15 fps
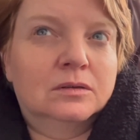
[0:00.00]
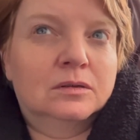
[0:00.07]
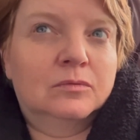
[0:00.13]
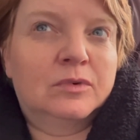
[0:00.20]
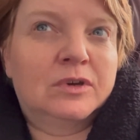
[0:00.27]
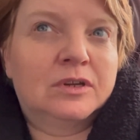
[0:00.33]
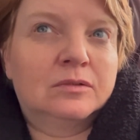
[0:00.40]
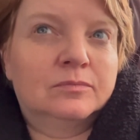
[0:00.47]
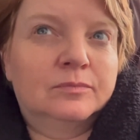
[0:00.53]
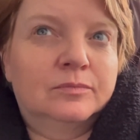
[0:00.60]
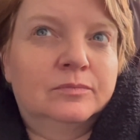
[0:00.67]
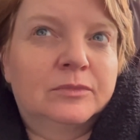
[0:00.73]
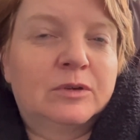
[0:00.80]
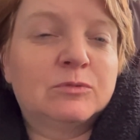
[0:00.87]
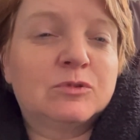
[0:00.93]
well,
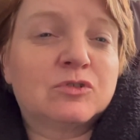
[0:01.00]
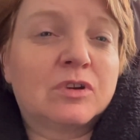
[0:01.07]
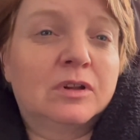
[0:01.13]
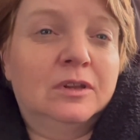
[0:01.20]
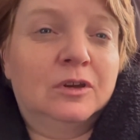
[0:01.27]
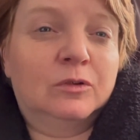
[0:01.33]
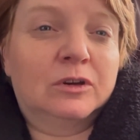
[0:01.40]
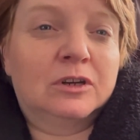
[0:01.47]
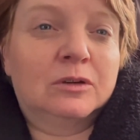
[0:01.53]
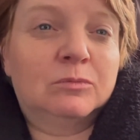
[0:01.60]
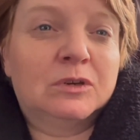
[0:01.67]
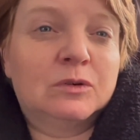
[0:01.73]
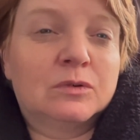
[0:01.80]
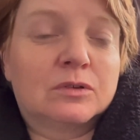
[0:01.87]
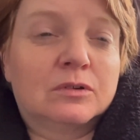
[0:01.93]
I'm struggling quite a
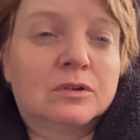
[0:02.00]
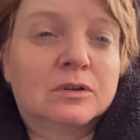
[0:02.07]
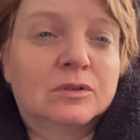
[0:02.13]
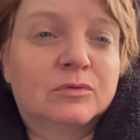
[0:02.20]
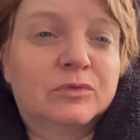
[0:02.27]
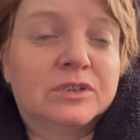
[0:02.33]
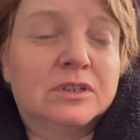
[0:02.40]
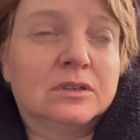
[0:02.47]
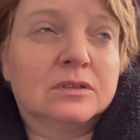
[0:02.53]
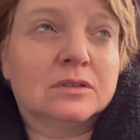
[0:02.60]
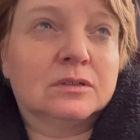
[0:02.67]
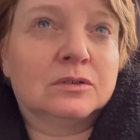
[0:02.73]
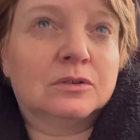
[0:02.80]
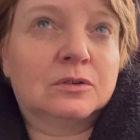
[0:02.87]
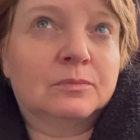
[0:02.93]
bit with chronic fatigue
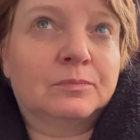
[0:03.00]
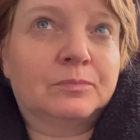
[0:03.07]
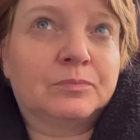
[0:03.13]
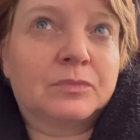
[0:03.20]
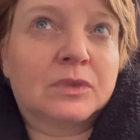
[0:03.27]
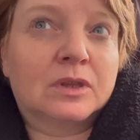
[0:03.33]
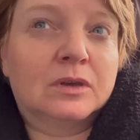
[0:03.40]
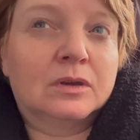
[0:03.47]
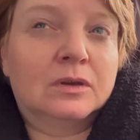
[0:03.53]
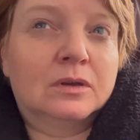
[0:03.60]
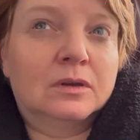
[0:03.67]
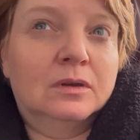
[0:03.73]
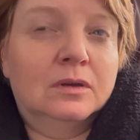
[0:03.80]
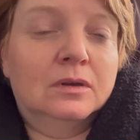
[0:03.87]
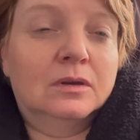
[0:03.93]
syndrome.
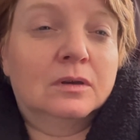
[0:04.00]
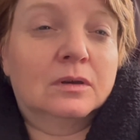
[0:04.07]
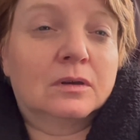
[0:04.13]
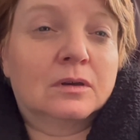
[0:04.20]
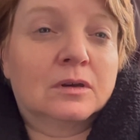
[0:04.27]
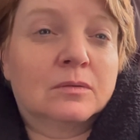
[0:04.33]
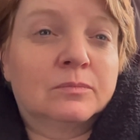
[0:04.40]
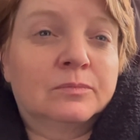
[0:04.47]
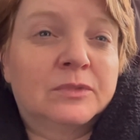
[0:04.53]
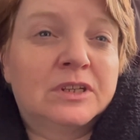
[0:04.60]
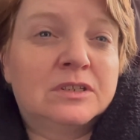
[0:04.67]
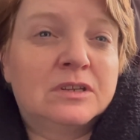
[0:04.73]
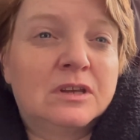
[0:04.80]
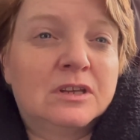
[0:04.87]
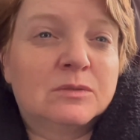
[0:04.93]
Um, it
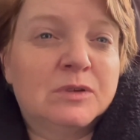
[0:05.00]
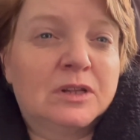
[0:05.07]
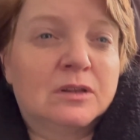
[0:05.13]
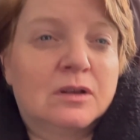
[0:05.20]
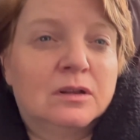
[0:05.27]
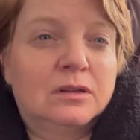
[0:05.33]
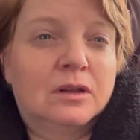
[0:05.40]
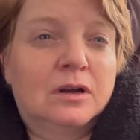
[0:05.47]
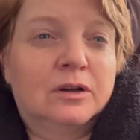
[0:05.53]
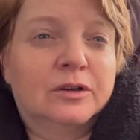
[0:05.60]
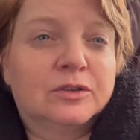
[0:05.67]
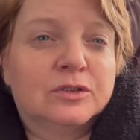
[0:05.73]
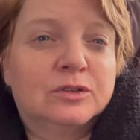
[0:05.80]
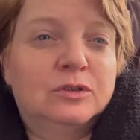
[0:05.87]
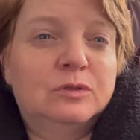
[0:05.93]
takes me a lot longer
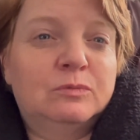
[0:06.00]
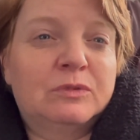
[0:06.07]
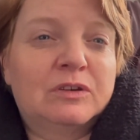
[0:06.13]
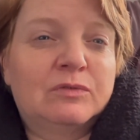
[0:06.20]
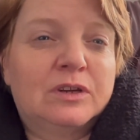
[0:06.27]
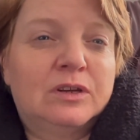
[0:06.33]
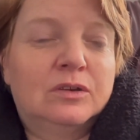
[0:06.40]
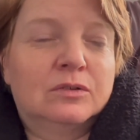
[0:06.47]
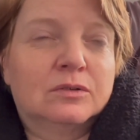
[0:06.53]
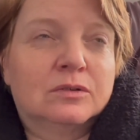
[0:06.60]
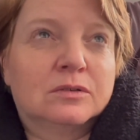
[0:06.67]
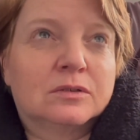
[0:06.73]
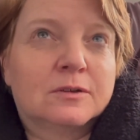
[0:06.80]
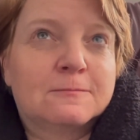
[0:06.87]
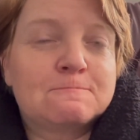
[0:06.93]
to do my videos.